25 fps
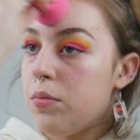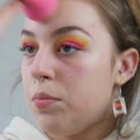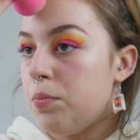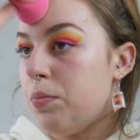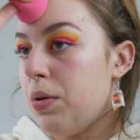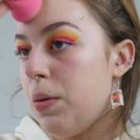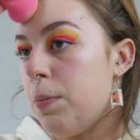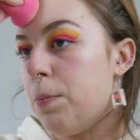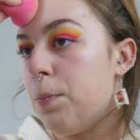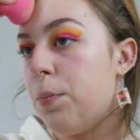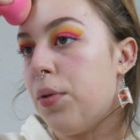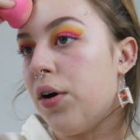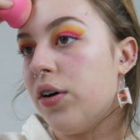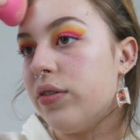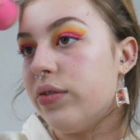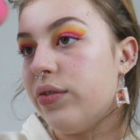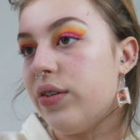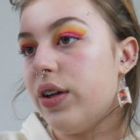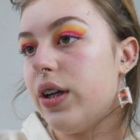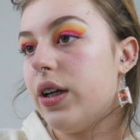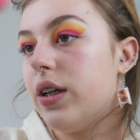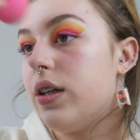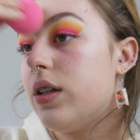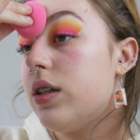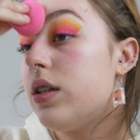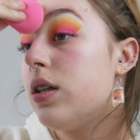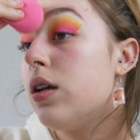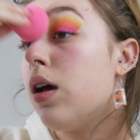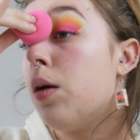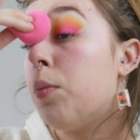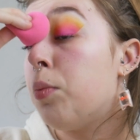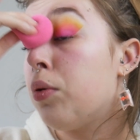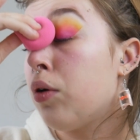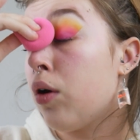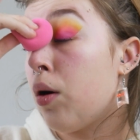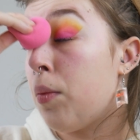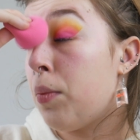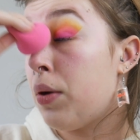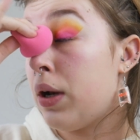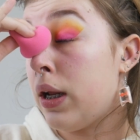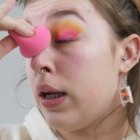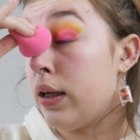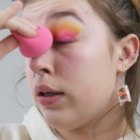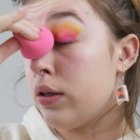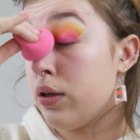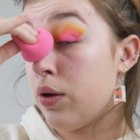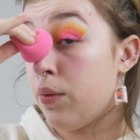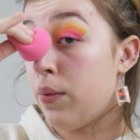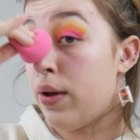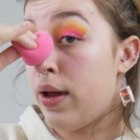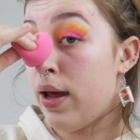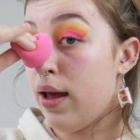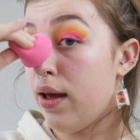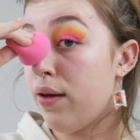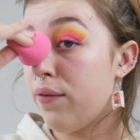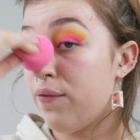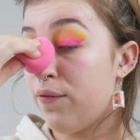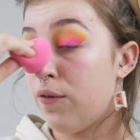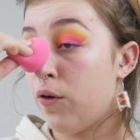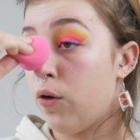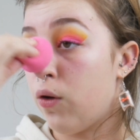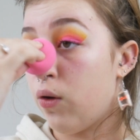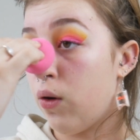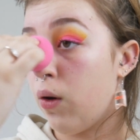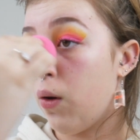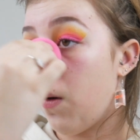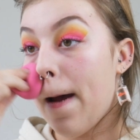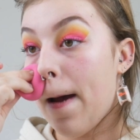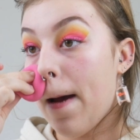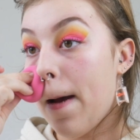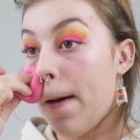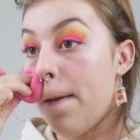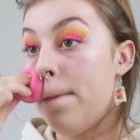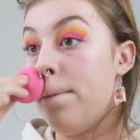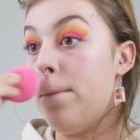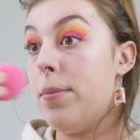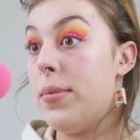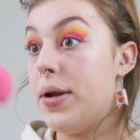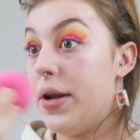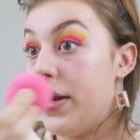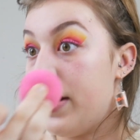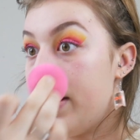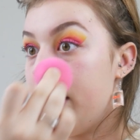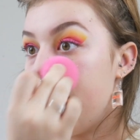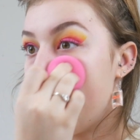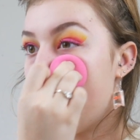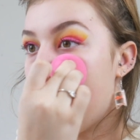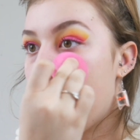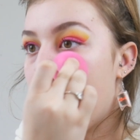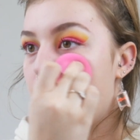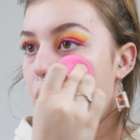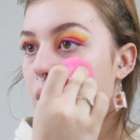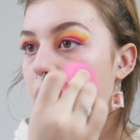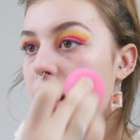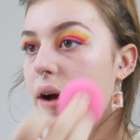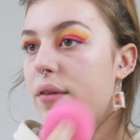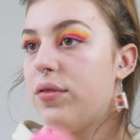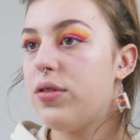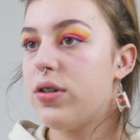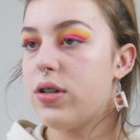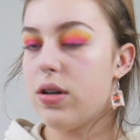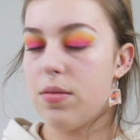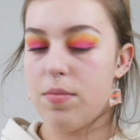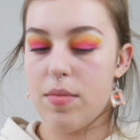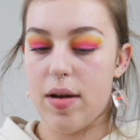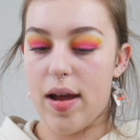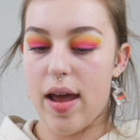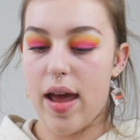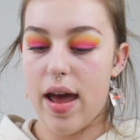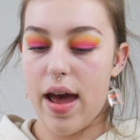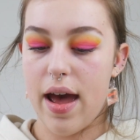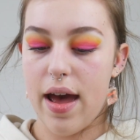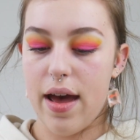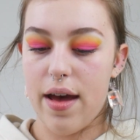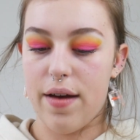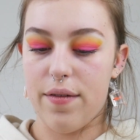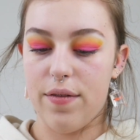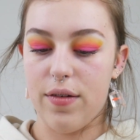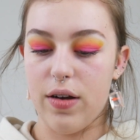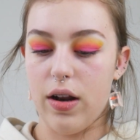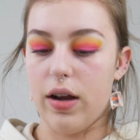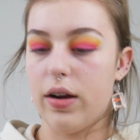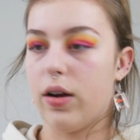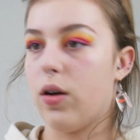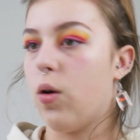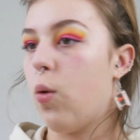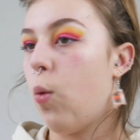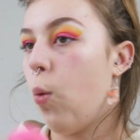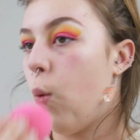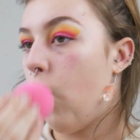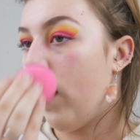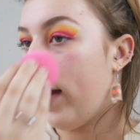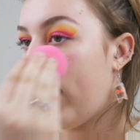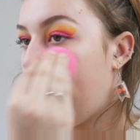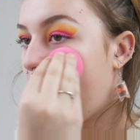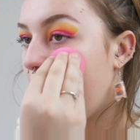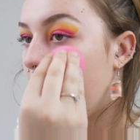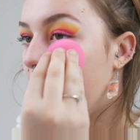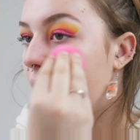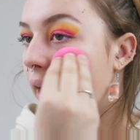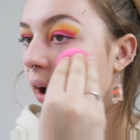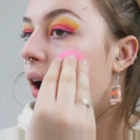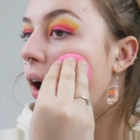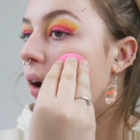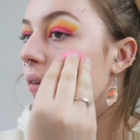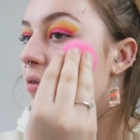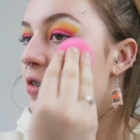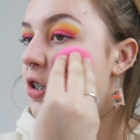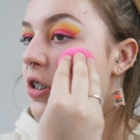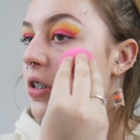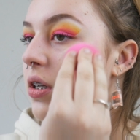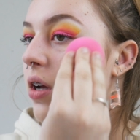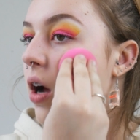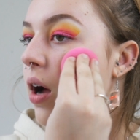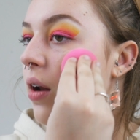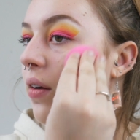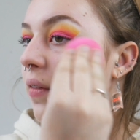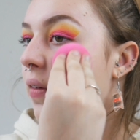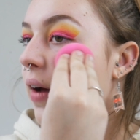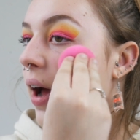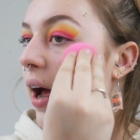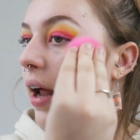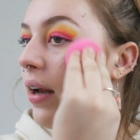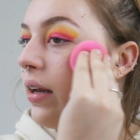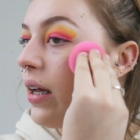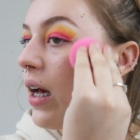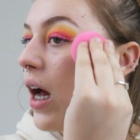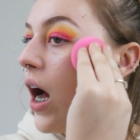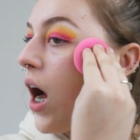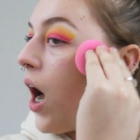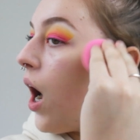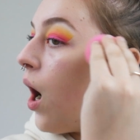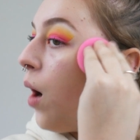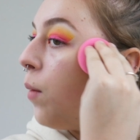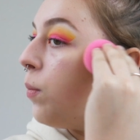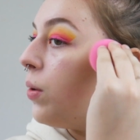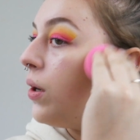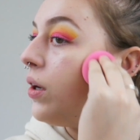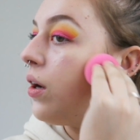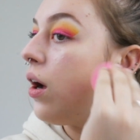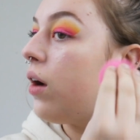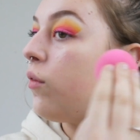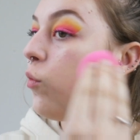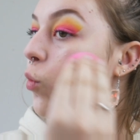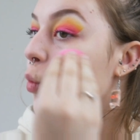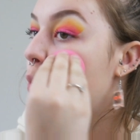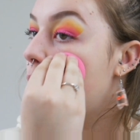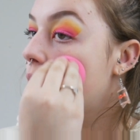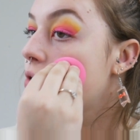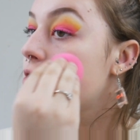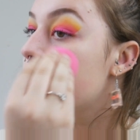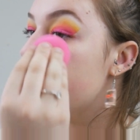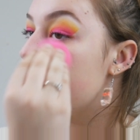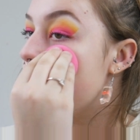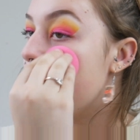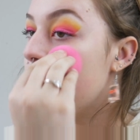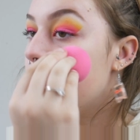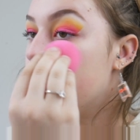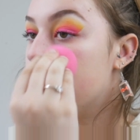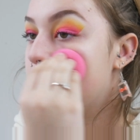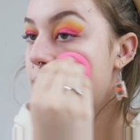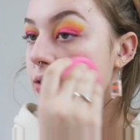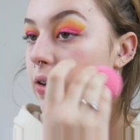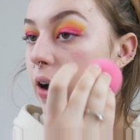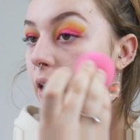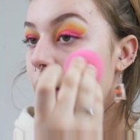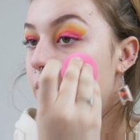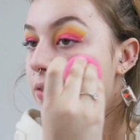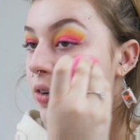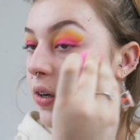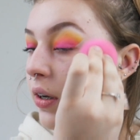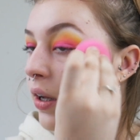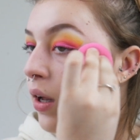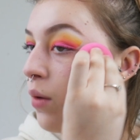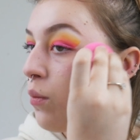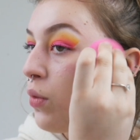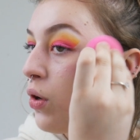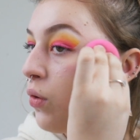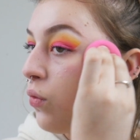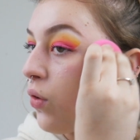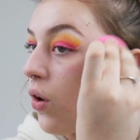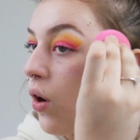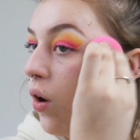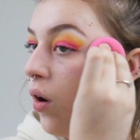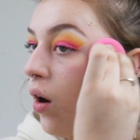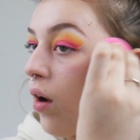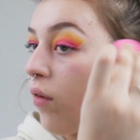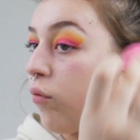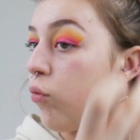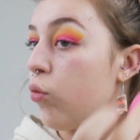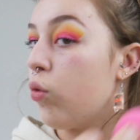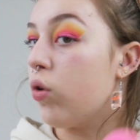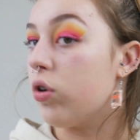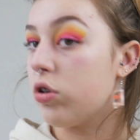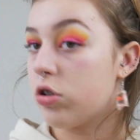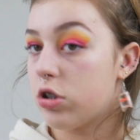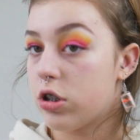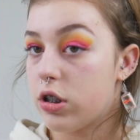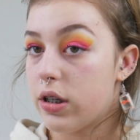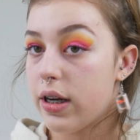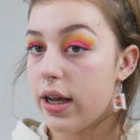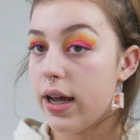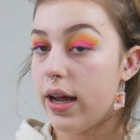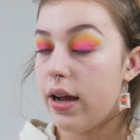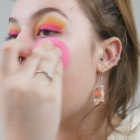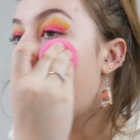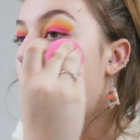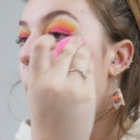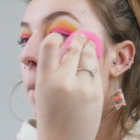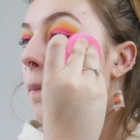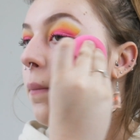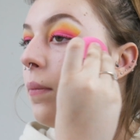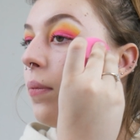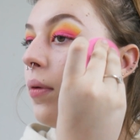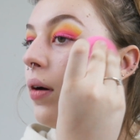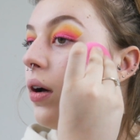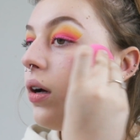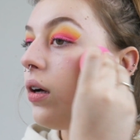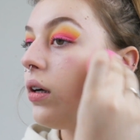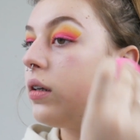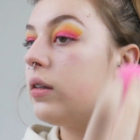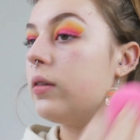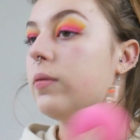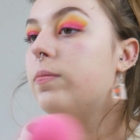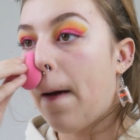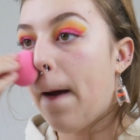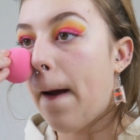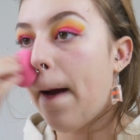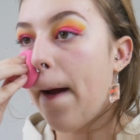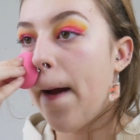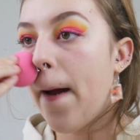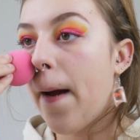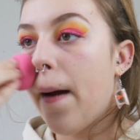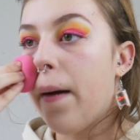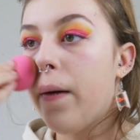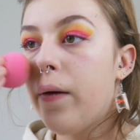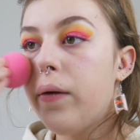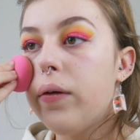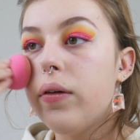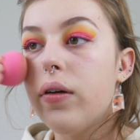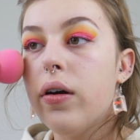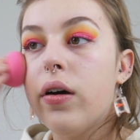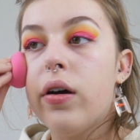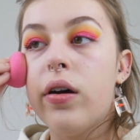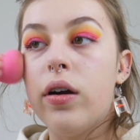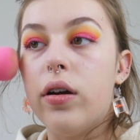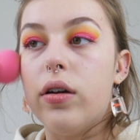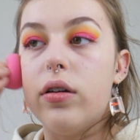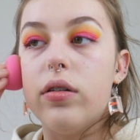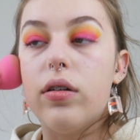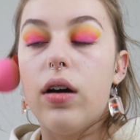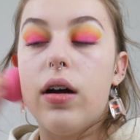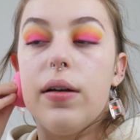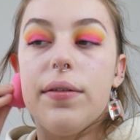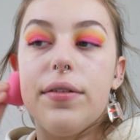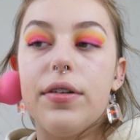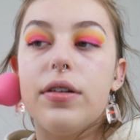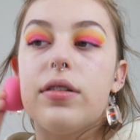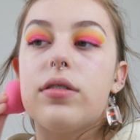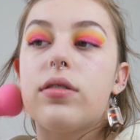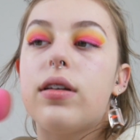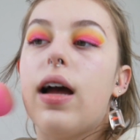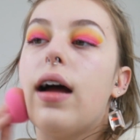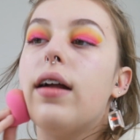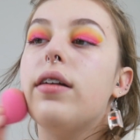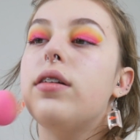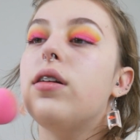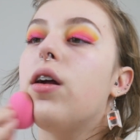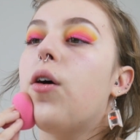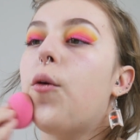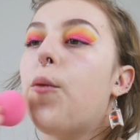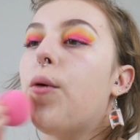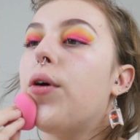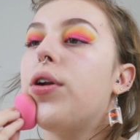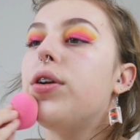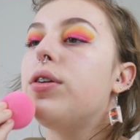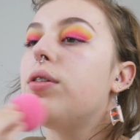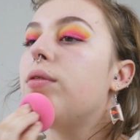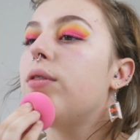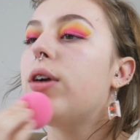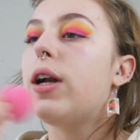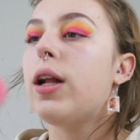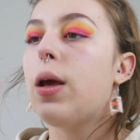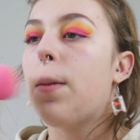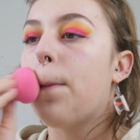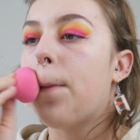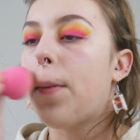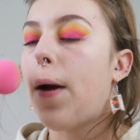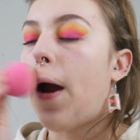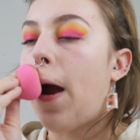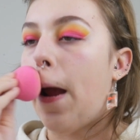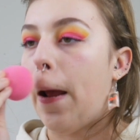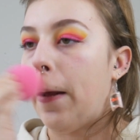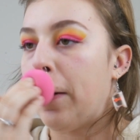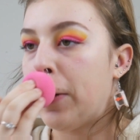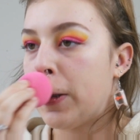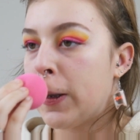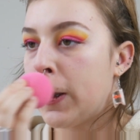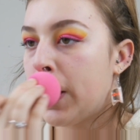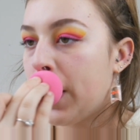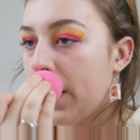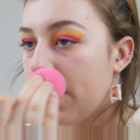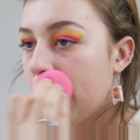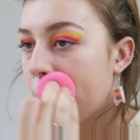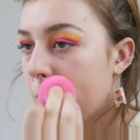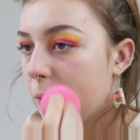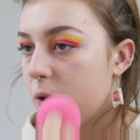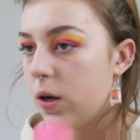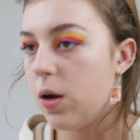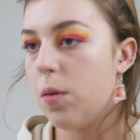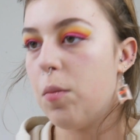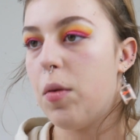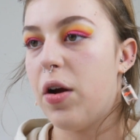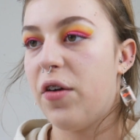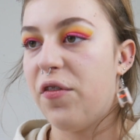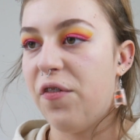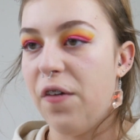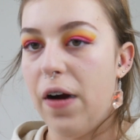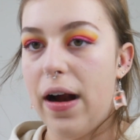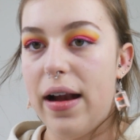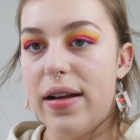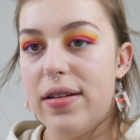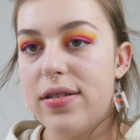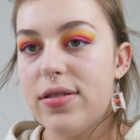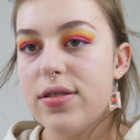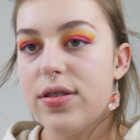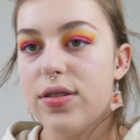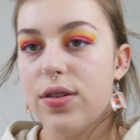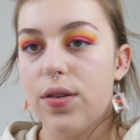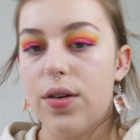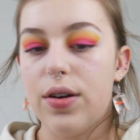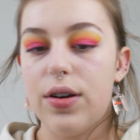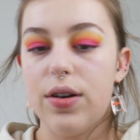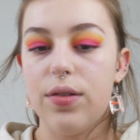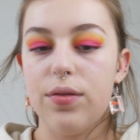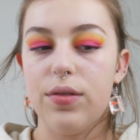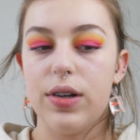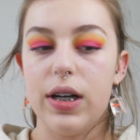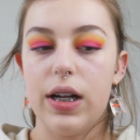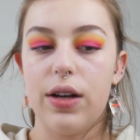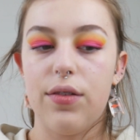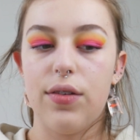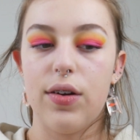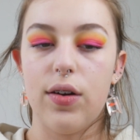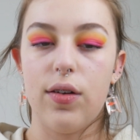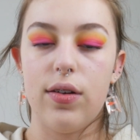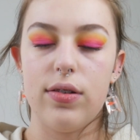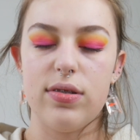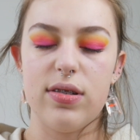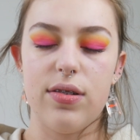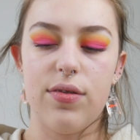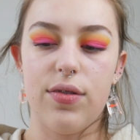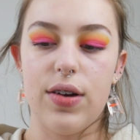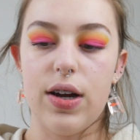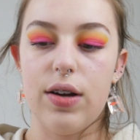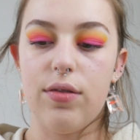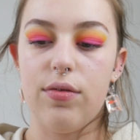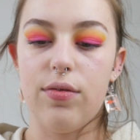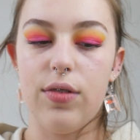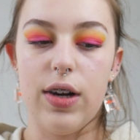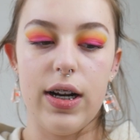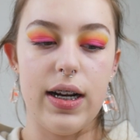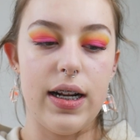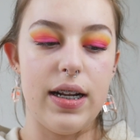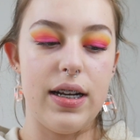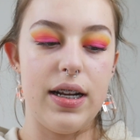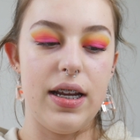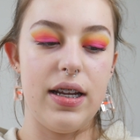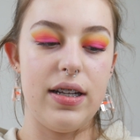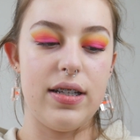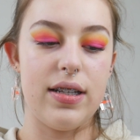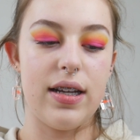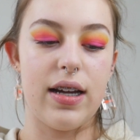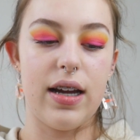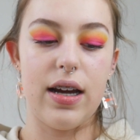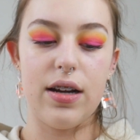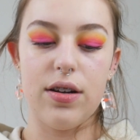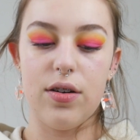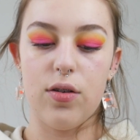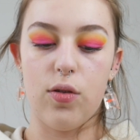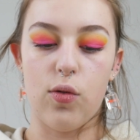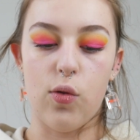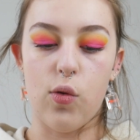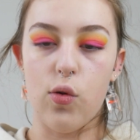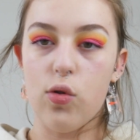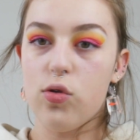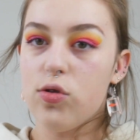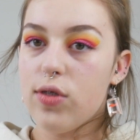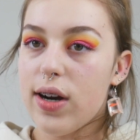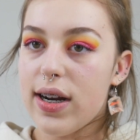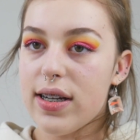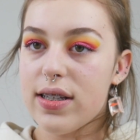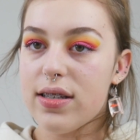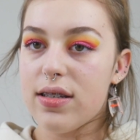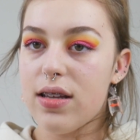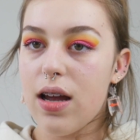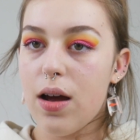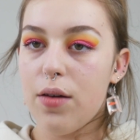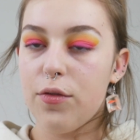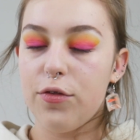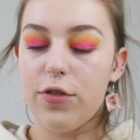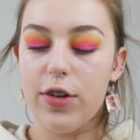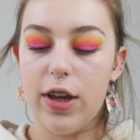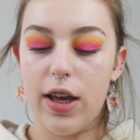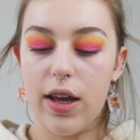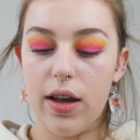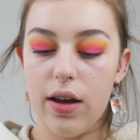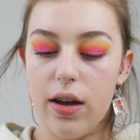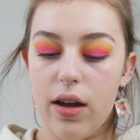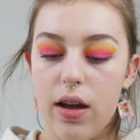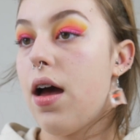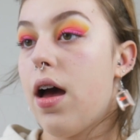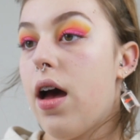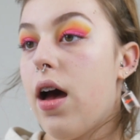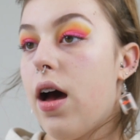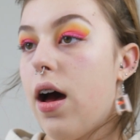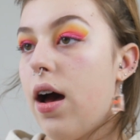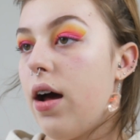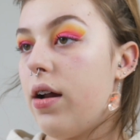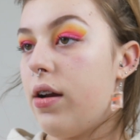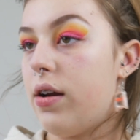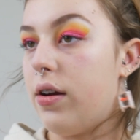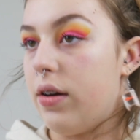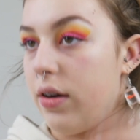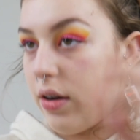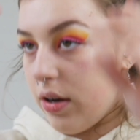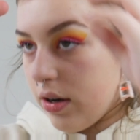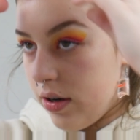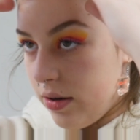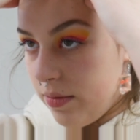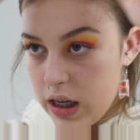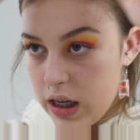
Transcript: been bothered to properly do it for a minute now. I haven't done my hair for like a week. I've just kind of had it up and I've washed it and stuff. Don't get me wrong, I've washed it, but I don't know, I've just had no one to really impress, and you guys are not my friends, so I don't really feel as if I really need to get all dressed up for you. I don't know,